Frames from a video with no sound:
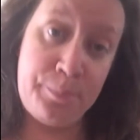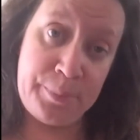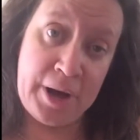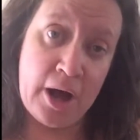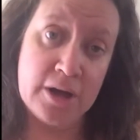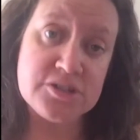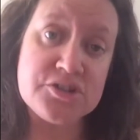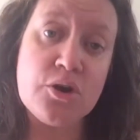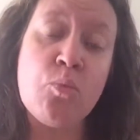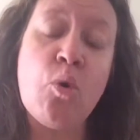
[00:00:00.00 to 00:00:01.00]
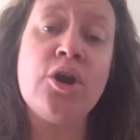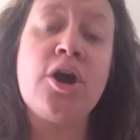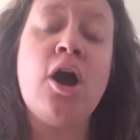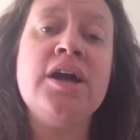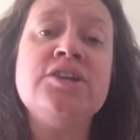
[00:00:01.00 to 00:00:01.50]
But what
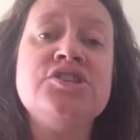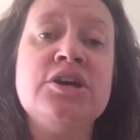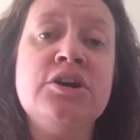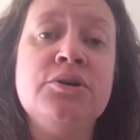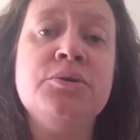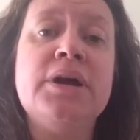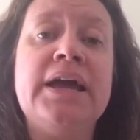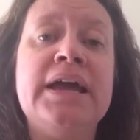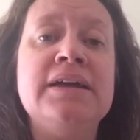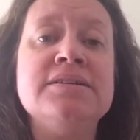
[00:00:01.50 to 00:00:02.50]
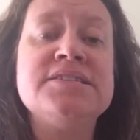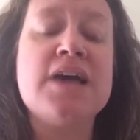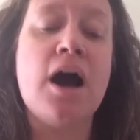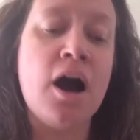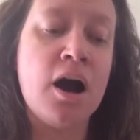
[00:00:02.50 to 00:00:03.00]
I do is
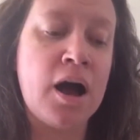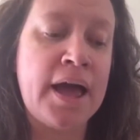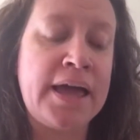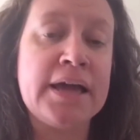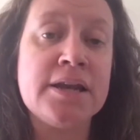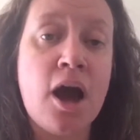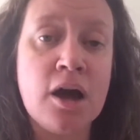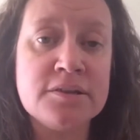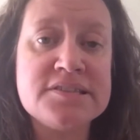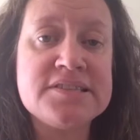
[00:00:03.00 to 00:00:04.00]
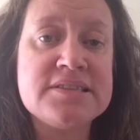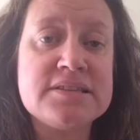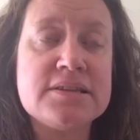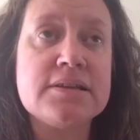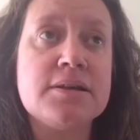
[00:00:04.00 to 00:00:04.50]
I enhance
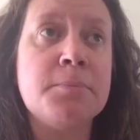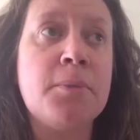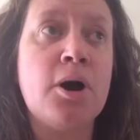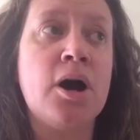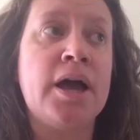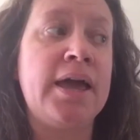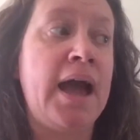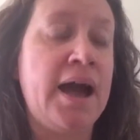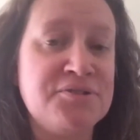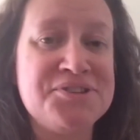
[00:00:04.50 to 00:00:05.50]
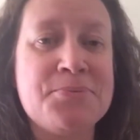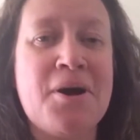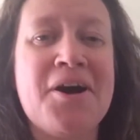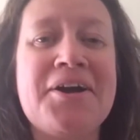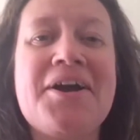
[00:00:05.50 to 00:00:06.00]
my
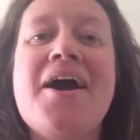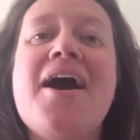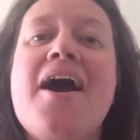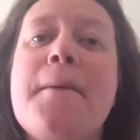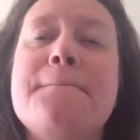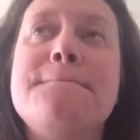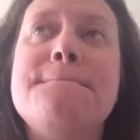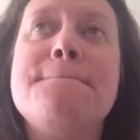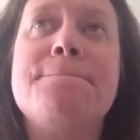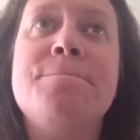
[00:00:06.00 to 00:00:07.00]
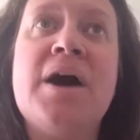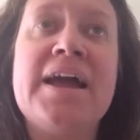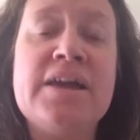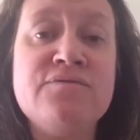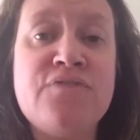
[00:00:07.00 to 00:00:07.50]
housework by
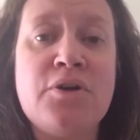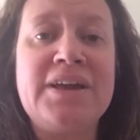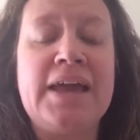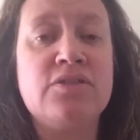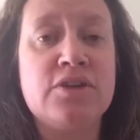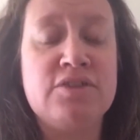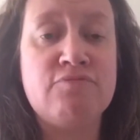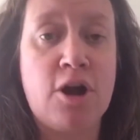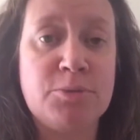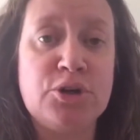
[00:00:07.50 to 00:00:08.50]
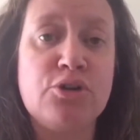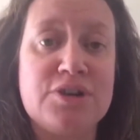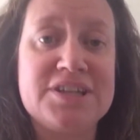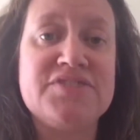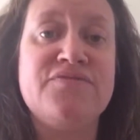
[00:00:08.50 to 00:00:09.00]
invoking the Roman
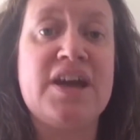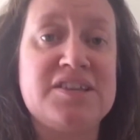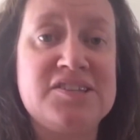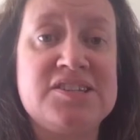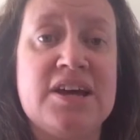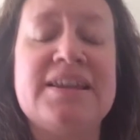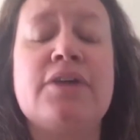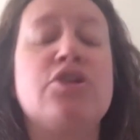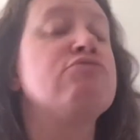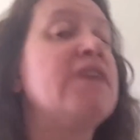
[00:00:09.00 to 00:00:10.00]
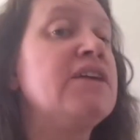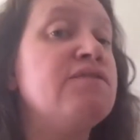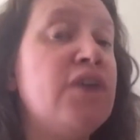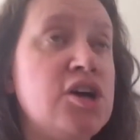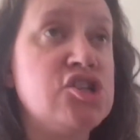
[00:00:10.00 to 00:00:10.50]
goddess Vesta. Now, the Greek
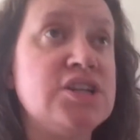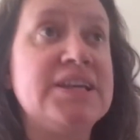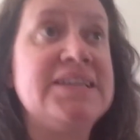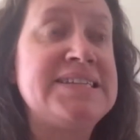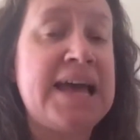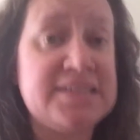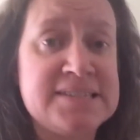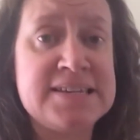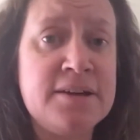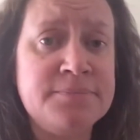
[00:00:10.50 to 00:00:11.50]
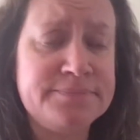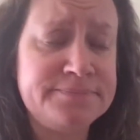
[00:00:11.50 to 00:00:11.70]
version is Hestia.